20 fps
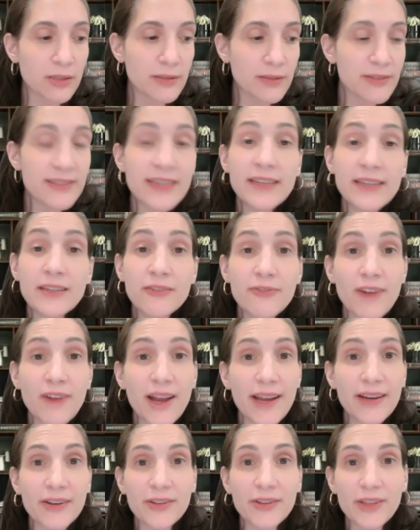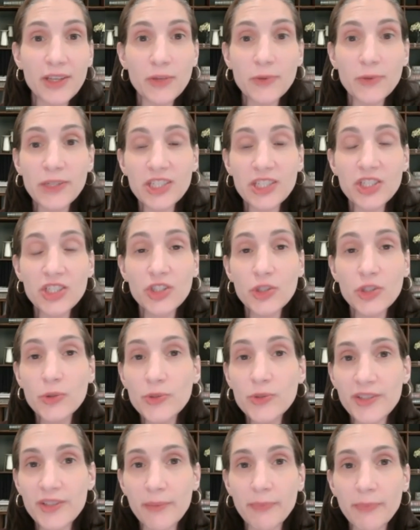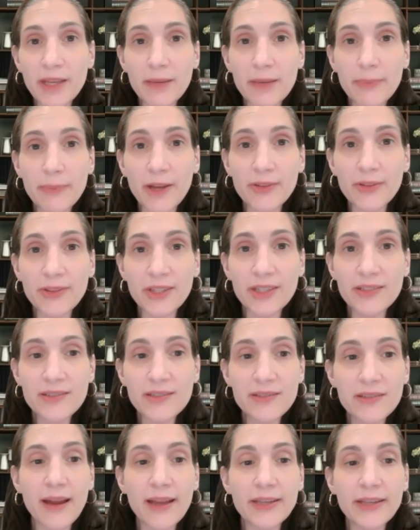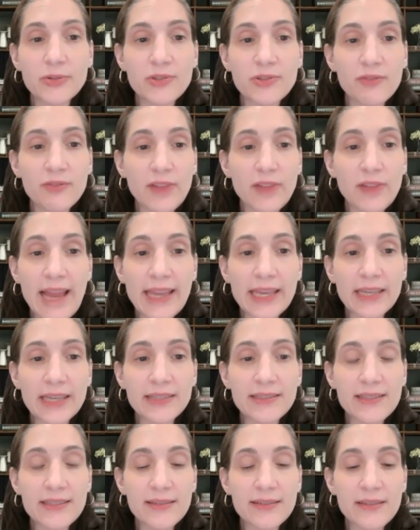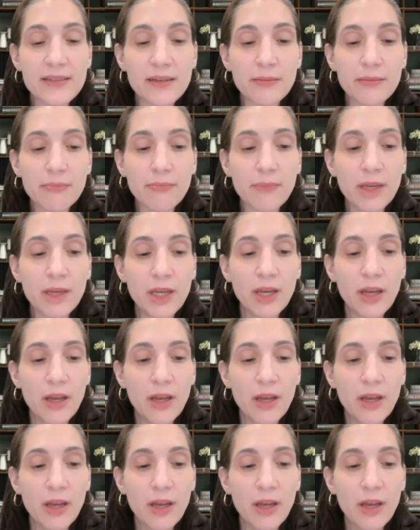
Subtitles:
signifier that you need to do something about this. I use a flagging system.